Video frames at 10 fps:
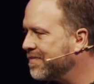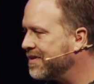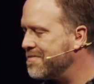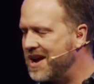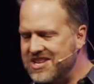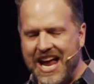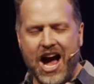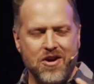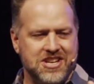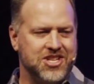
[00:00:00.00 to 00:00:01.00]
Imagine
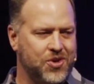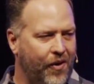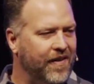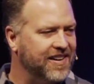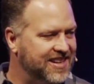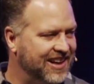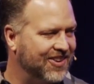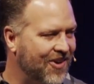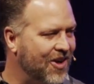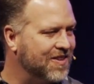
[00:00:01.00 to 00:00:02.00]
how
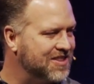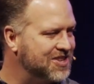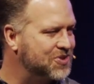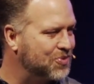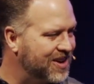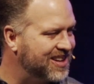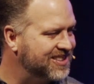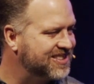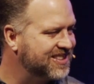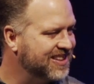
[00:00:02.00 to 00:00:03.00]
disorienting all of this
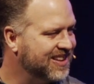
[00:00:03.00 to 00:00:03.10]
was.